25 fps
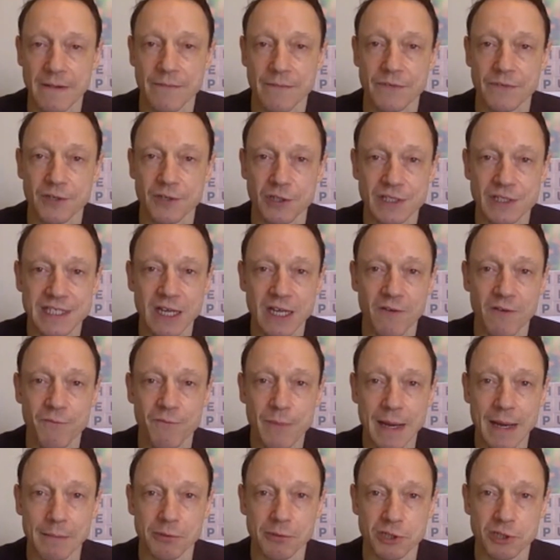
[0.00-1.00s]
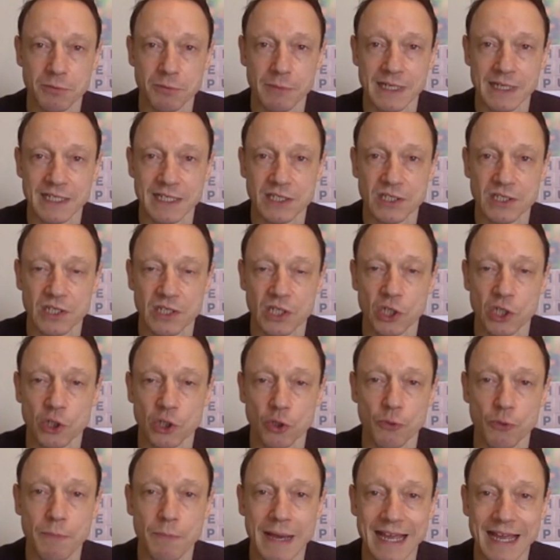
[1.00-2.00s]
To self-publish means
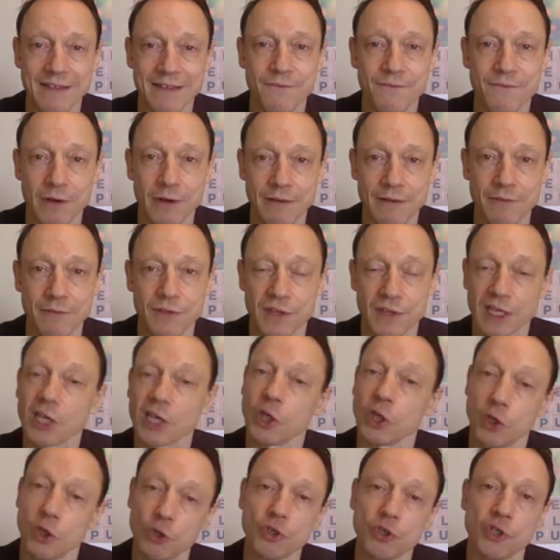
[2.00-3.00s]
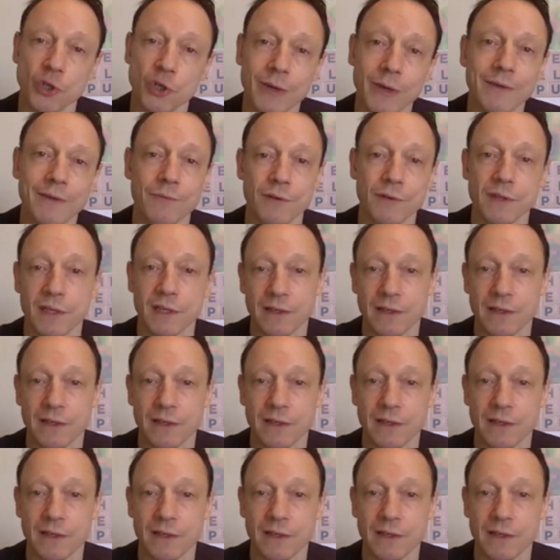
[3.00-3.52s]
you pay for everything, you do everything.